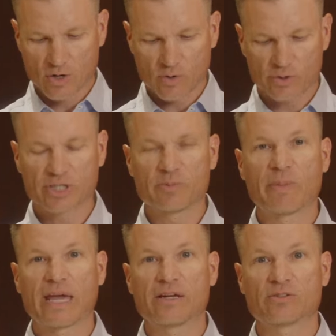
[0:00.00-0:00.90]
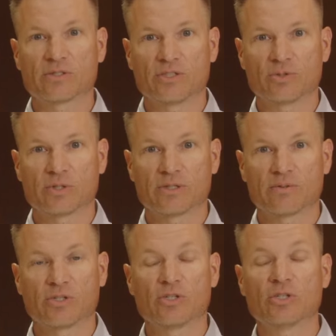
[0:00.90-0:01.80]
or you can manually do it.
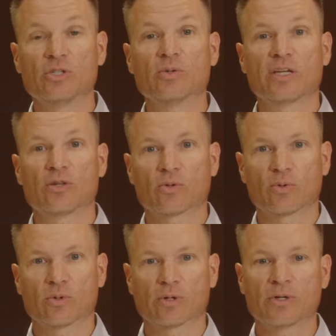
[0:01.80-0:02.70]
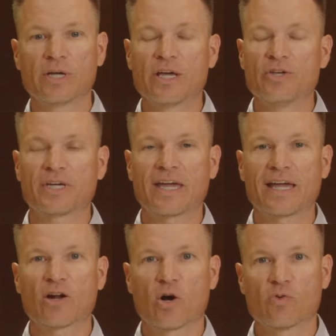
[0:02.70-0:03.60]
You can do either or. You
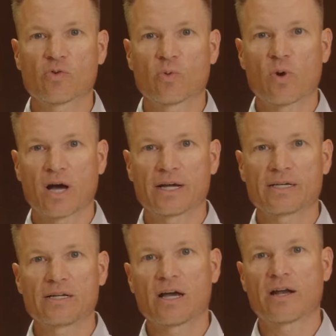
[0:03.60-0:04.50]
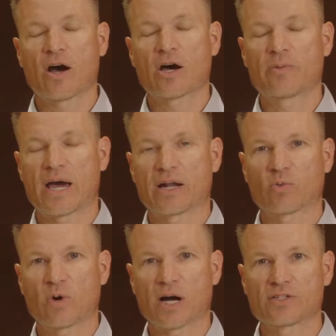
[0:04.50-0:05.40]
can't overwind an
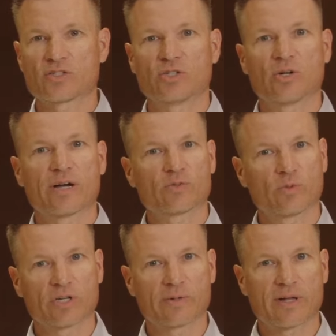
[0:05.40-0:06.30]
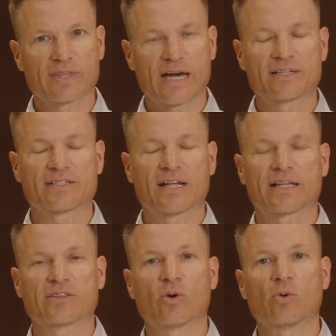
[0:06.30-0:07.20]
automatic watch, so you don't have to worry about that. It's not
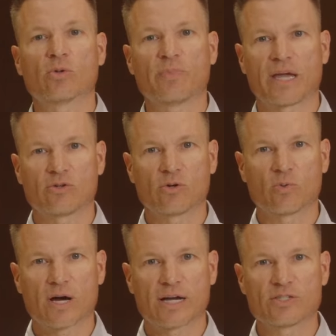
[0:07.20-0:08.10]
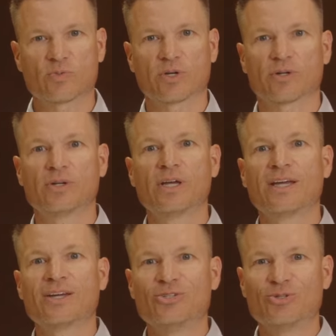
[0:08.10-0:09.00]
like the old manual winds where
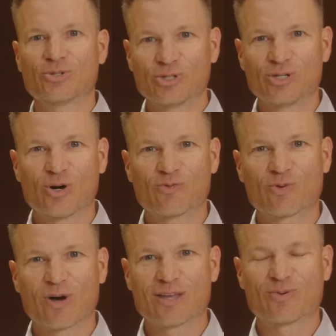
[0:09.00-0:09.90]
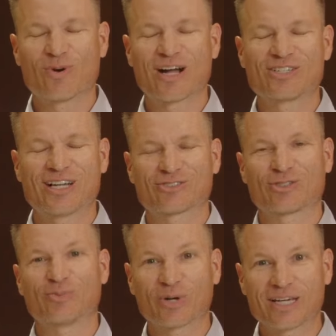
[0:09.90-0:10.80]
you could overwind the watch and
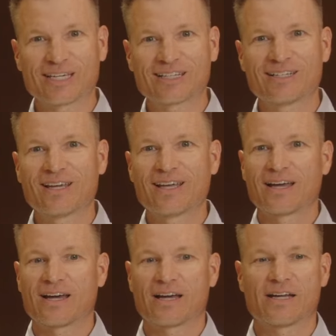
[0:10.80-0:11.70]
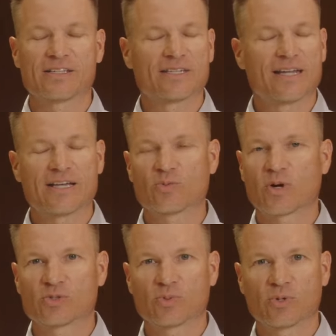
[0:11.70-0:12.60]
actually break it. In today's
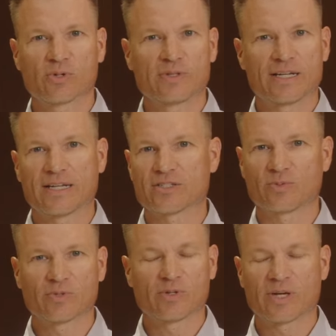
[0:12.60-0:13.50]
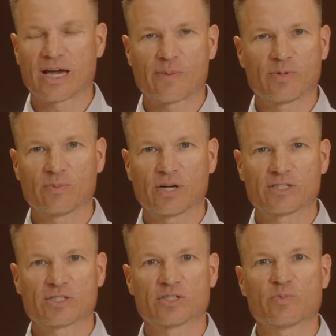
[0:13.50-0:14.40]
watch world, that doesn't really happen
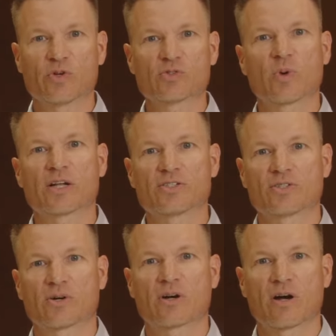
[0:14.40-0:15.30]
much because most watches are